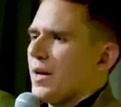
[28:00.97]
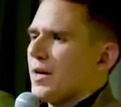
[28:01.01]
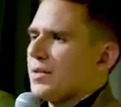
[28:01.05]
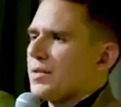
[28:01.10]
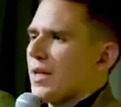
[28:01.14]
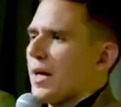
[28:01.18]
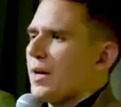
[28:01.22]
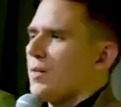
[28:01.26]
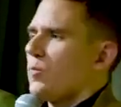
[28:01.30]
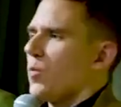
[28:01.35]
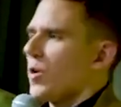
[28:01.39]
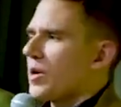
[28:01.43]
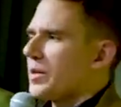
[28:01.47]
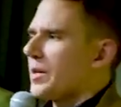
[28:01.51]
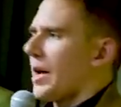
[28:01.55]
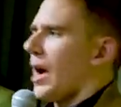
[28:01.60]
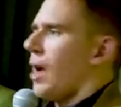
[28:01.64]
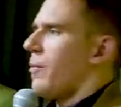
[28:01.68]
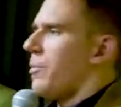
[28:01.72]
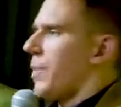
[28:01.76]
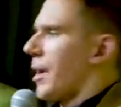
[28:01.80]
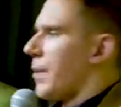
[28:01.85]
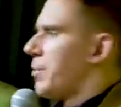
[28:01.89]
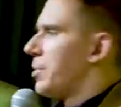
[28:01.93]
They work
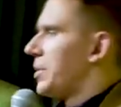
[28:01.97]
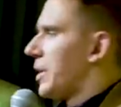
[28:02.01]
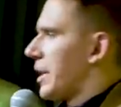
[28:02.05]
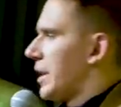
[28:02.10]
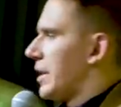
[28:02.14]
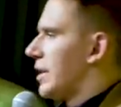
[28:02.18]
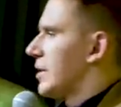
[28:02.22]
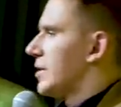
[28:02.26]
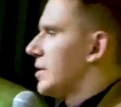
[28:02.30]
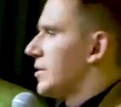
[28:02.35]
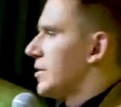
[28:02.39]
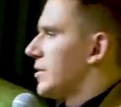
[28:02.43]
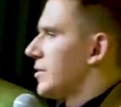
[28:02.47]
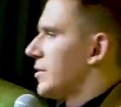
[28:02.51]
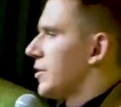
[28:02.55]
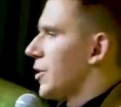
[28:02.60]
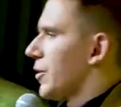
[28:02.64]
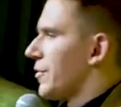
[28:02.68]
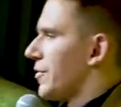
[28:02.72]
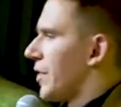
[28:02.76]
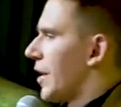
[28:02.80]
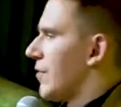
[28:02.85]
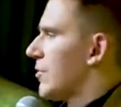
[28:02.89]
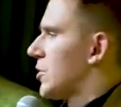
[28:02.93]
out by playing
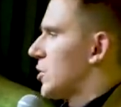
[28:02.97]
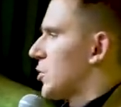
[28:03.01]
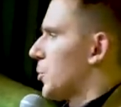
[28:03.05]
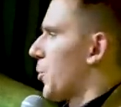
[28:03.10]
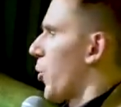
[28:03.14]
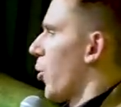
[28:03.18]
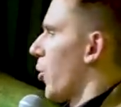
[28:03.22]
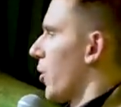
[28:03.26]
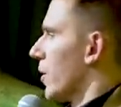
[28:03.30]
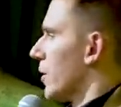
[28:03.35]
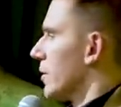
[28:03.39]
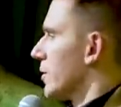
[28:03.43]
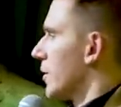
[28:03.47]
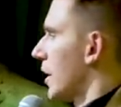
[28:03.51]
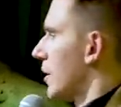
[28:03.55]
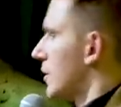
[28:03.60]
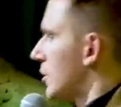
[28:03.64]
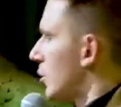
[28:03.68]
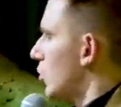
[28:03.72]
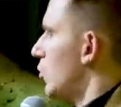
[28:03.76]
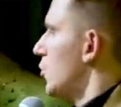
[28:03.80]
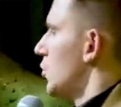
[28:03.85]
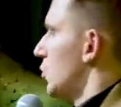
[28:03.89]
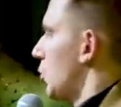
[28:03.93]
their favorite sport. They
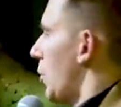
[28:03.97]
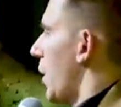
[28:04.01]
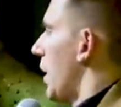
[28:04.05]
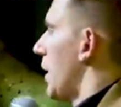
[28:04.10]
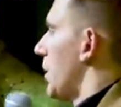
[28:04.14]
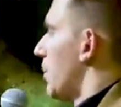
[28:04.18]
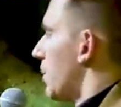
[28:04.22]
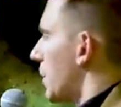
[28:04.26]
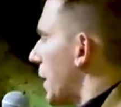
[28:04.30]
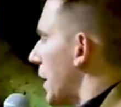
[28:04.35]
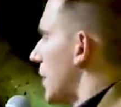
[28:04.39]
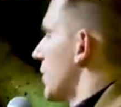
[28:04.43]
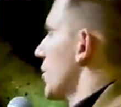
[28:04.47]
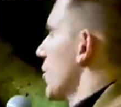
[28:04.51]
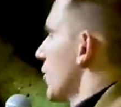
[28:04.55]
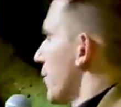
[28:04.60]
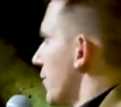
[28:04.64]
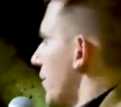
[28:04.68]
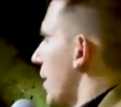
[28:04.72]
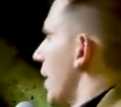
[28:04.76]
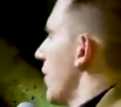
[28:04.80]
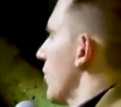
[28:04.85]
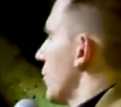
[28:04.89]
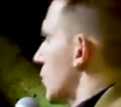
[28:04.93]
lose weight playing their
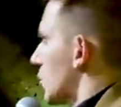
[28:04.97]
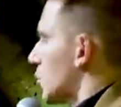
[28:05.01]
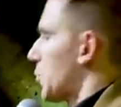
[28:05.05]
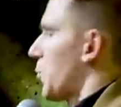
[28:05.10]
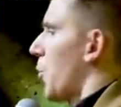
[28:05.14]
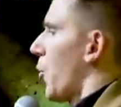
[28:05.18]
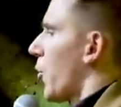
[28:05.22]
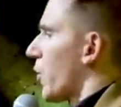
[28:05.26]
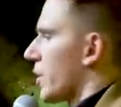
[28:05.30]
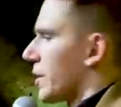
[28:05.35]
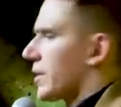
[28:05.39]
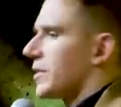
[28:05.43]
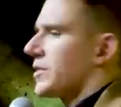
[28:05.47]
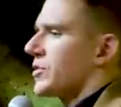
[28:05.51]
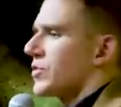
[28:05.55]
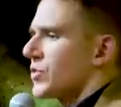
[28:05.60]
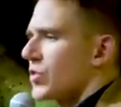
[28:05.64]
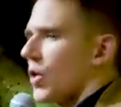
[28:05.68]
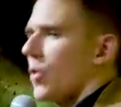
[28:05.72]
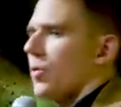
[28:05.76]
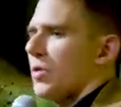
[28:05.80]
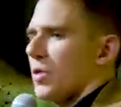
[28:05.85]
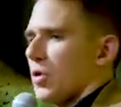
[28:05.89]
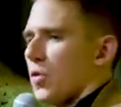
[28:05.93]
favorite sport. It's
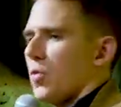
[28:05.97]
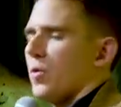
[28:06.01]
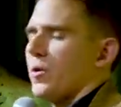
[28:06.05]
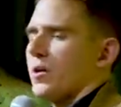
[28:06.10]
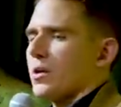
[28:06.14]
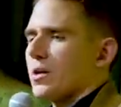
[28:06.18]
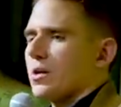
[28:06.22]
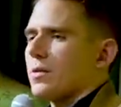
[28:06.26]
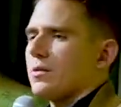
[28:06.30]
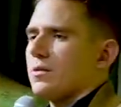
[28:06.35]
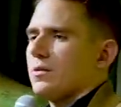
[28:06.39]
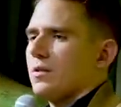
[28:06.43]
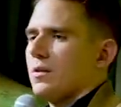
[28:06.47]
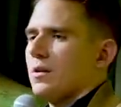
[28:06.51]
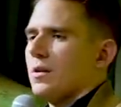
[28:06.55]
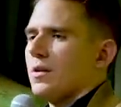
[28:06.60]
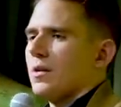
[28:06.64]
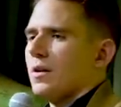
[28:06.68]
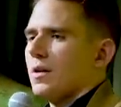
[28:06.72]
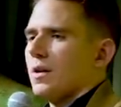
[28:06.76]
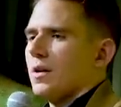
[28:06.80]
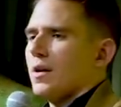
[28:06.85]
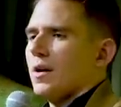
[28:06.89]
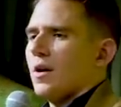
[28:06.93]
so annoying.
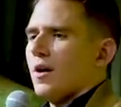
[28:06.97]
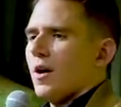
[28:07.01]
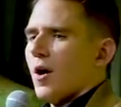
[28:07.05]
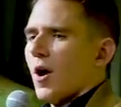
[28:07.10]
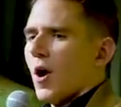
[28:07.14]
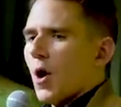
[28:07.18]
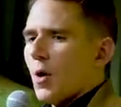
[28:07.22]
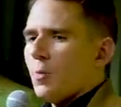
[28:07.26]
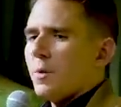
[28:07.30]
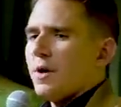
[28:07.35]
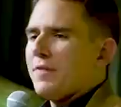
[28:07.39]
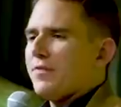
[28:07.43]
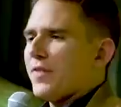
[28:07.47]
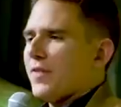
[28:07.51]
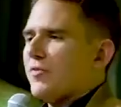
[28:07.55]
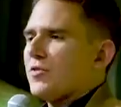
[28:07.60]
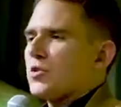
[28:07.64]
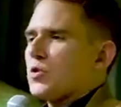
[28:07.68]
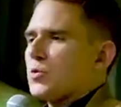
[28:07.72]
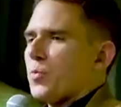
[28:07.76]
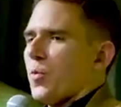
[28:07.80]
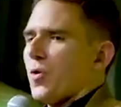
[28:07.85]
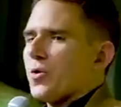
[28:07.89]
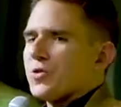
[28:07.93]
All my
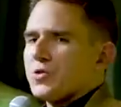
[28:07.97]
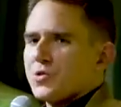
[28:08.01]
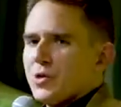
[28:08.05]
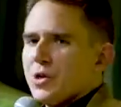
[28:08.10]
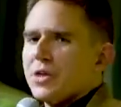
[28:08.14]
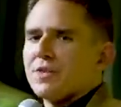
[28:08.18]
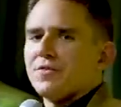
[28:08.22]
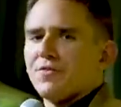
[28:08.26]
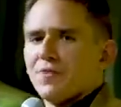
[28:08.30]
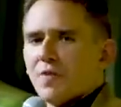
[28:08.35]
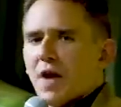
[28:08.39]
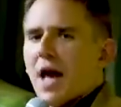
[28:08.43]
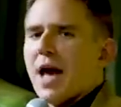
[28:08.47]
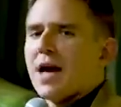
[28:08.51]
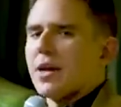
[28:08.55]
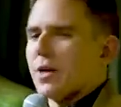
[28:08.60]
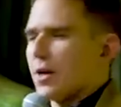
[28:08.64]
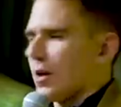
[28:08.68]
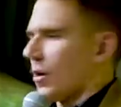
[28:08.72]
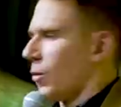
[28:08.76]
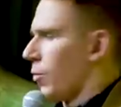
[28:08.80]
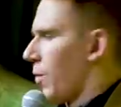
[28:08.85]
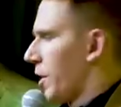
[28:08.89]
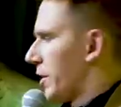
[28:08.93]
favorite sports, you get
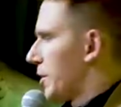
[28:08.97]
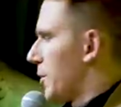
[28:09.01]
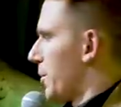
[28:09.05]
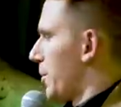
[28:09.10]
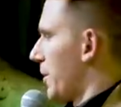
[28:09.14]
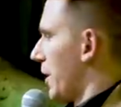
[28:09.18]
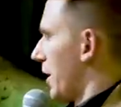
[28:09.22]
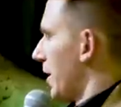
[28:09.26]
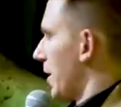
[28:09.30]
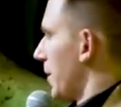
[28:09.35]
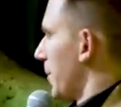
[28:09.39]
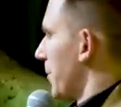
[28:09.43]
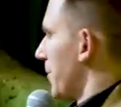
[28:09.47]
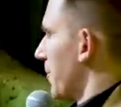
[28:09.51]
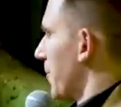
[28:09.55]
fatter while you're playing.